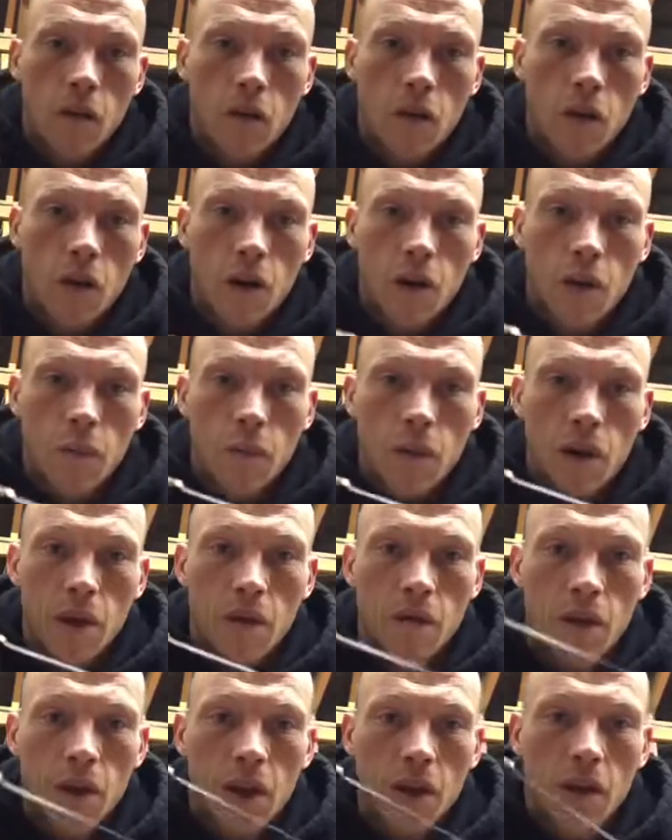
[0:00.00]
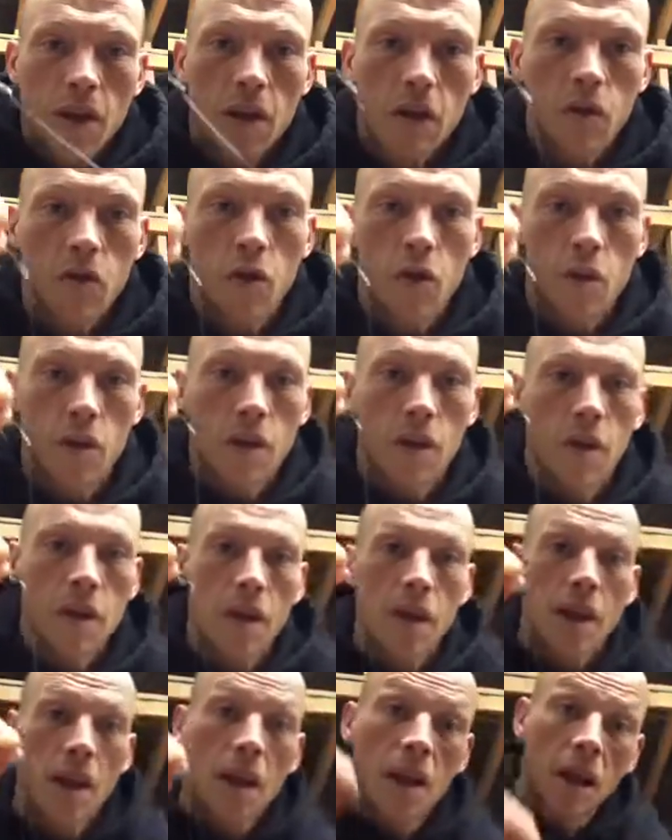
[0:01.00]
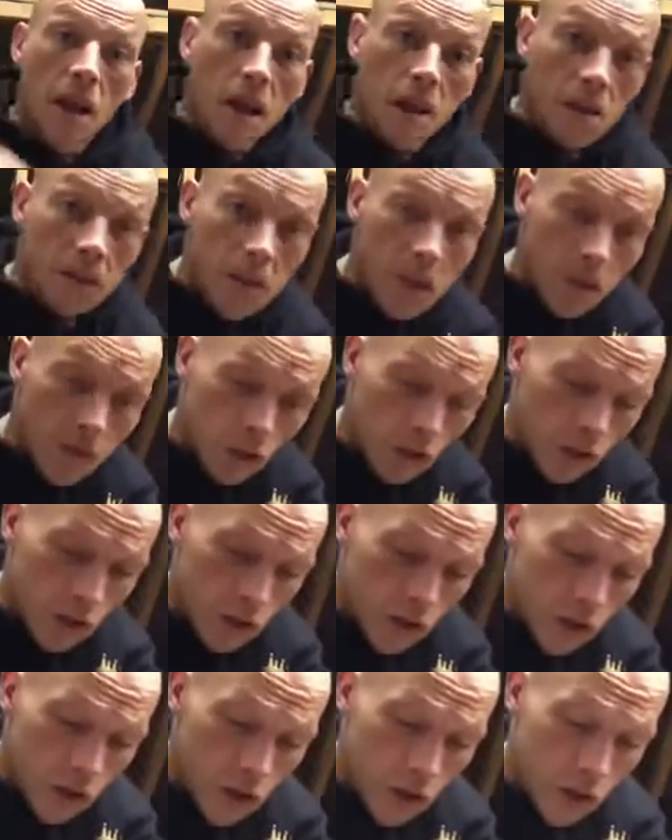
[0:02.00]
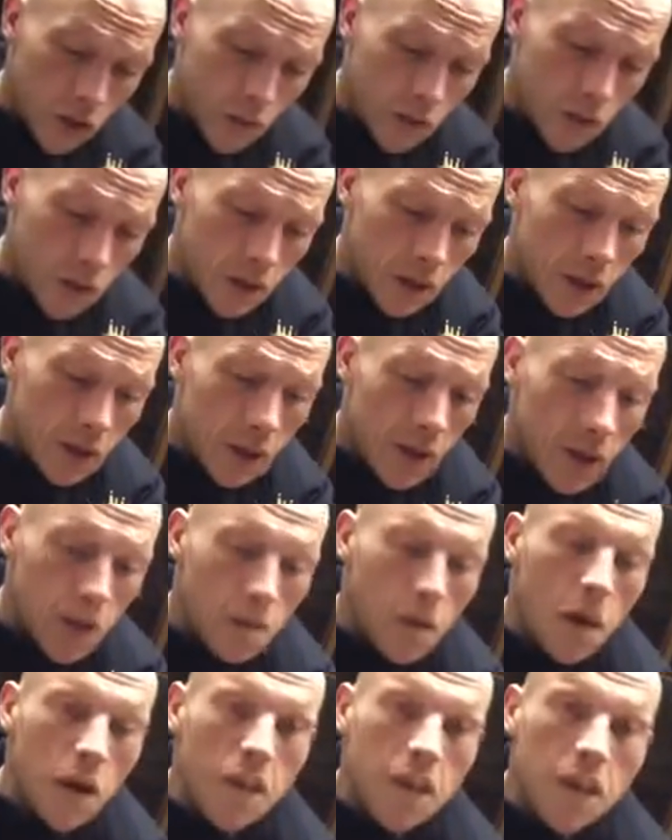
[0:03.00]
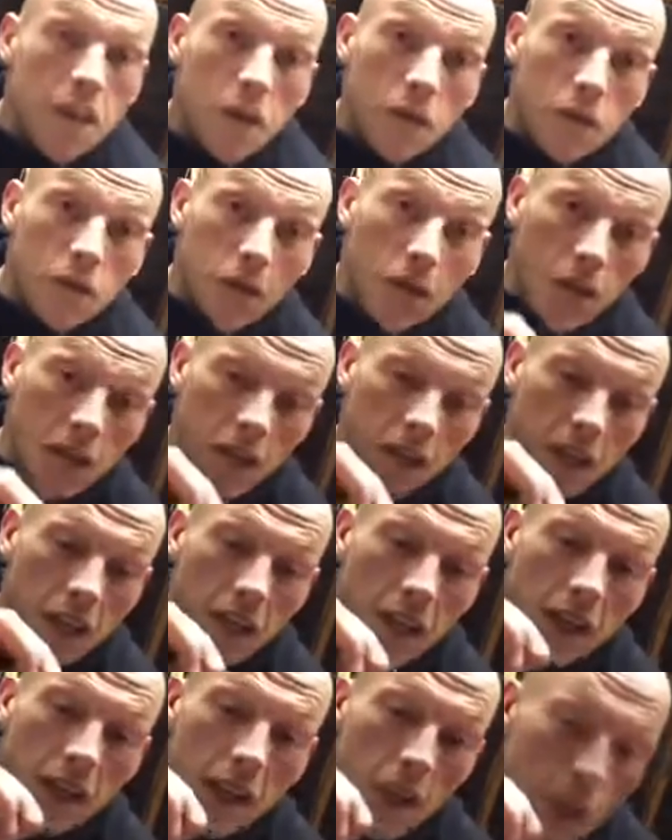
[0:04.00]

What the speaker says: tiny bit of anti-tangle tubing. And that's instead of using shrink tubing. It might seem fiddly,